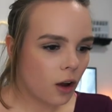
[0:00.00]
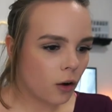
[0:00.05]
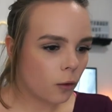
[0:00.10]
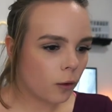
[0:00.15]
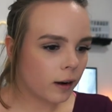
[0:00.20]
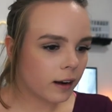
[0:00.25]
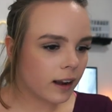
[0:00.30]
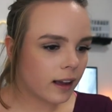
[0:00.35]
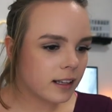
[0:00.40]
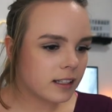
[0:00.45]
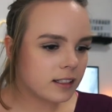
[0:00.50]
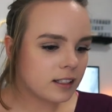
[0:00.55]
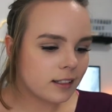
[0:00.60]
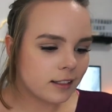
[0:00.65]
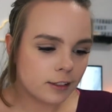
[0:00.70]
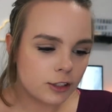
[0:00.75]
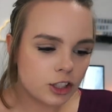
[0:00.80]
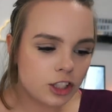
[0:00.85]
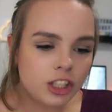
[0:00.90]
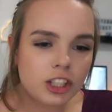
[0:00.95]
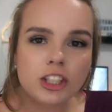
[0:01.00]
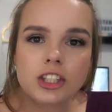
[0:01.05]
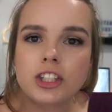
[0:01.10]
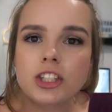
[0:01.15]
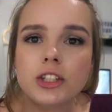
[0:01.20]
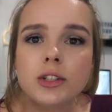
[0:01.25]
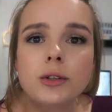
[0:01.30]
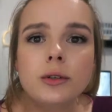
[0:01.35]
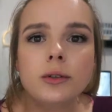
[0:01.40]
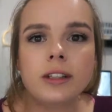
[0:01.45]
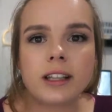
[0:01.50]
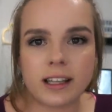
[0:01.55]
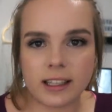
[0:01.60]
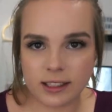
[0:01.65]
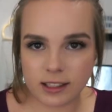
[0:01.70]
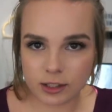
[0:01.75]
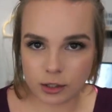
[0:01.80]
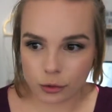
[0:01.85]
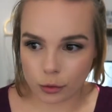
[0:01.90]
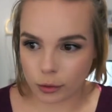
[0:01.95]
organize your to-do
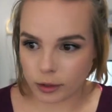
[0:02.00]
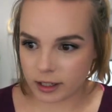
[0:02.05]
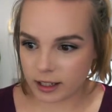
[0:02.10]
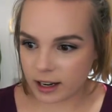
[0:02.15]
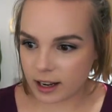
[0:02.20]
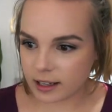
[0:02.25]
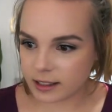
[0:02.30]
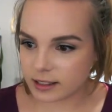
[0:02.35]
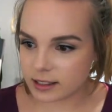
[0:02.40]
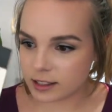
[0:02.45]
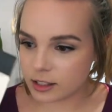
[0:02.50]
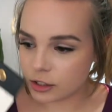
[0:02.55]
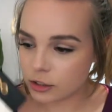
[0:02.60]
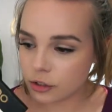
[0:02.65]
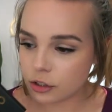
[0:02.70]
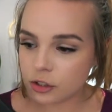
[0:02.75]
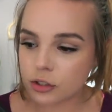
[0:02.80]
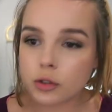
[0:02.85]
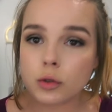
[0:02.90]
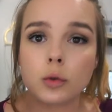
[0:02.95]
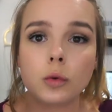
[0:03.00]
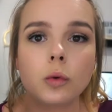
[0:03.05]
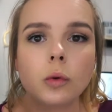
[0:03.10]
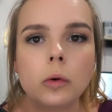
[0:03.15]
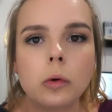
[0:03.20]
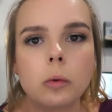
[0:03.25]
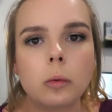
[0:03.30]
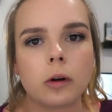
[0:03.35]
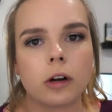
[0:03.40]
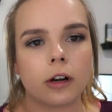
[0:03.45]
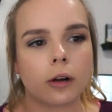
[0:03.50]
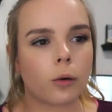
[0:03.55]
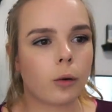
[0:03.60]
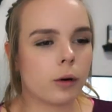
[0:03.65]
lists, organize your schoolwork,